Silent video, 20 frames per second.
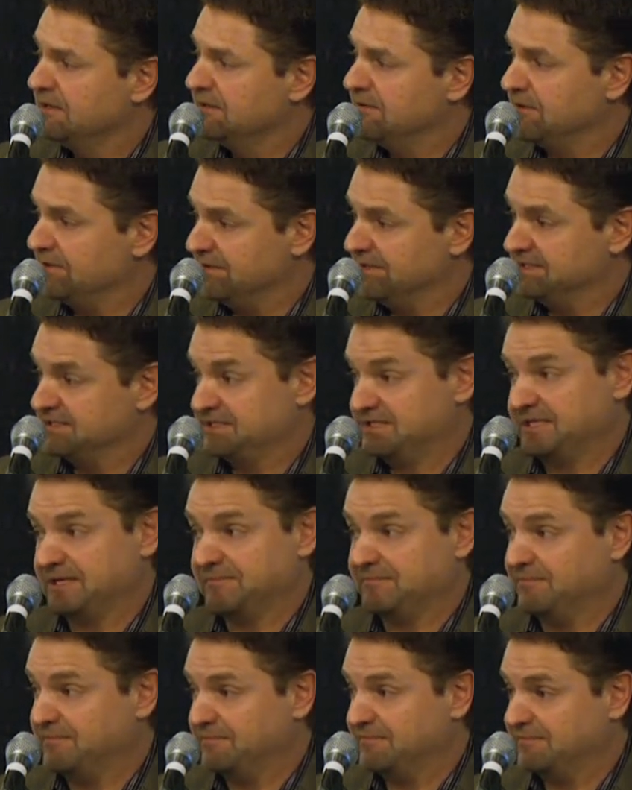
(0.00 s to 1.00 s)
There is
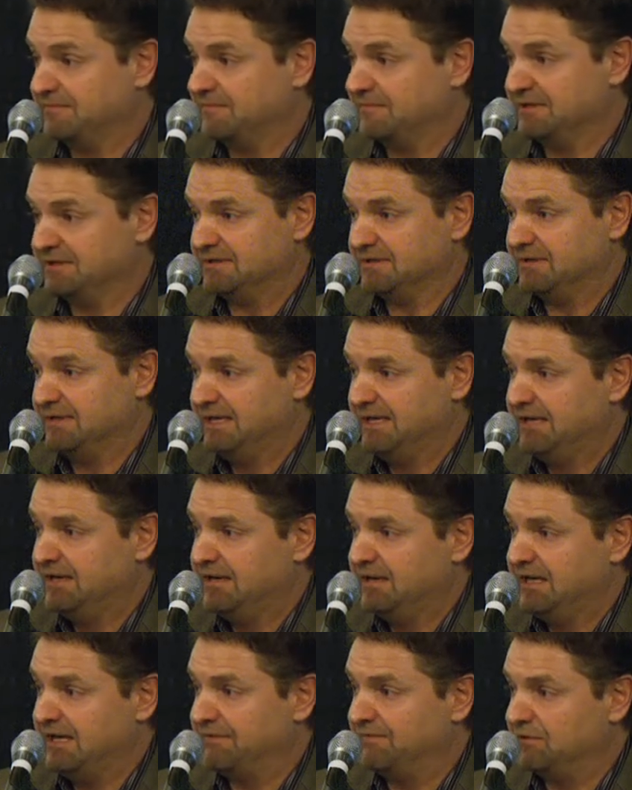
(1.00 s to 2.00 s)
some
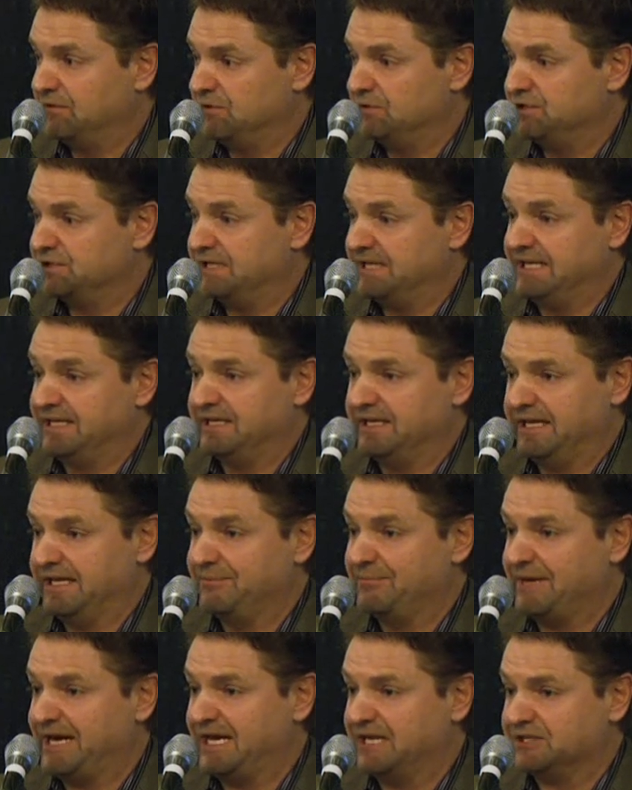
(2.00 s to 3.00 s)
evolution
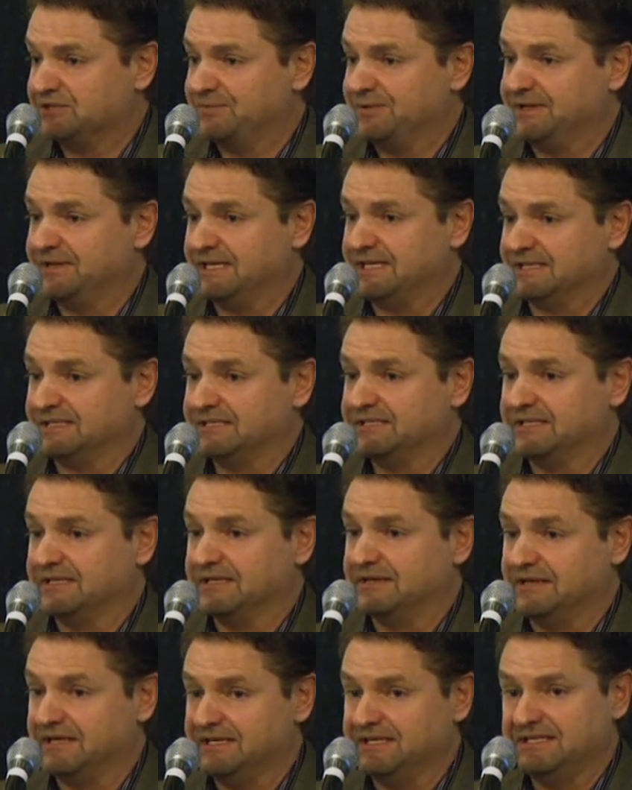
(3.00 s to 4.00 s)
in management
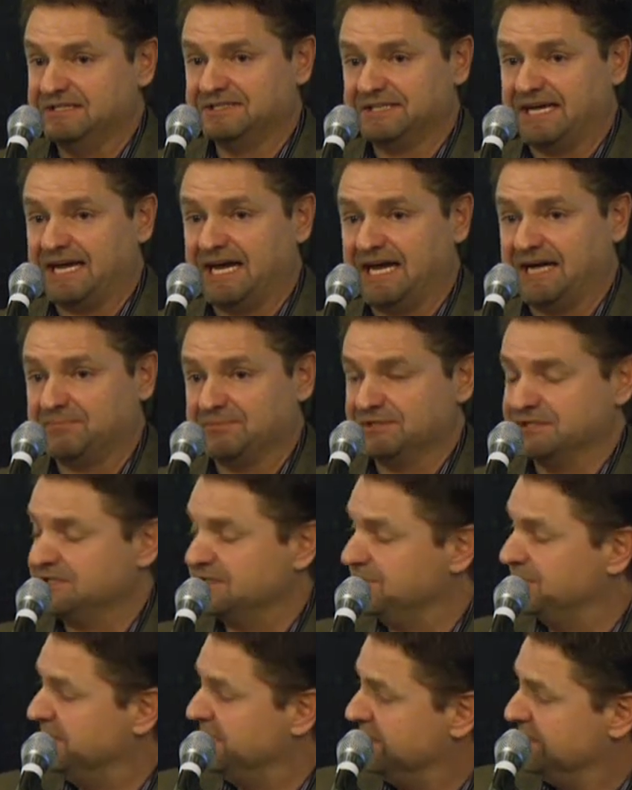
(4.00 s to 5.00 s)
that needs to happen
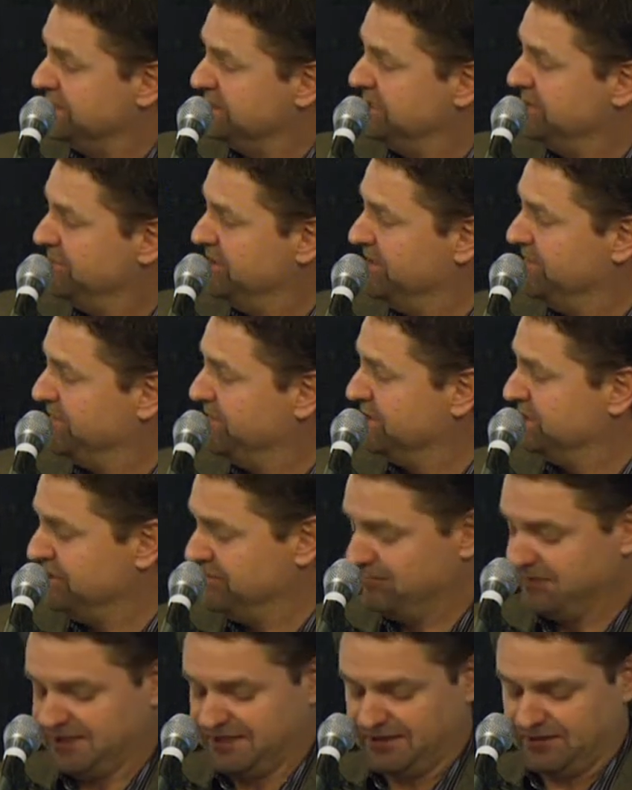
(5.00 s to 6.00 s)
to be
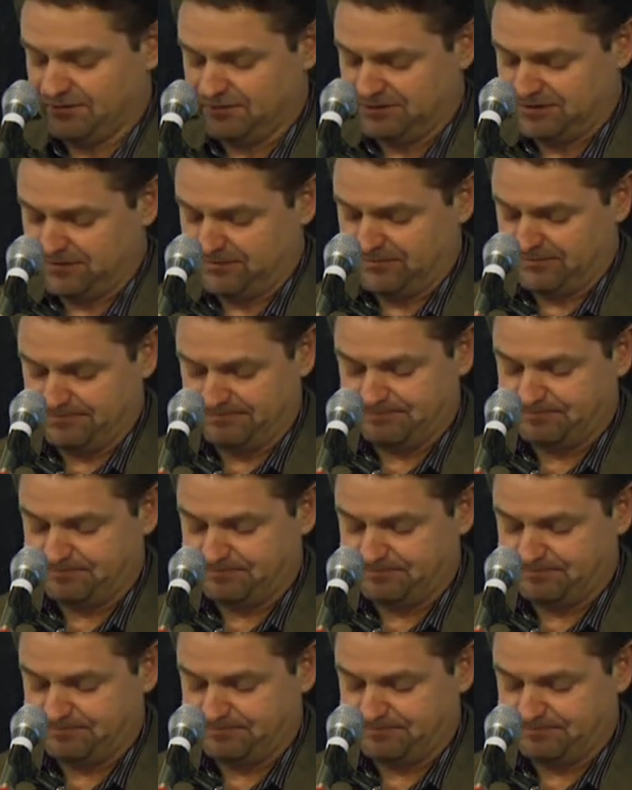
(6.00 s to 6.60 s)
efficient, but those are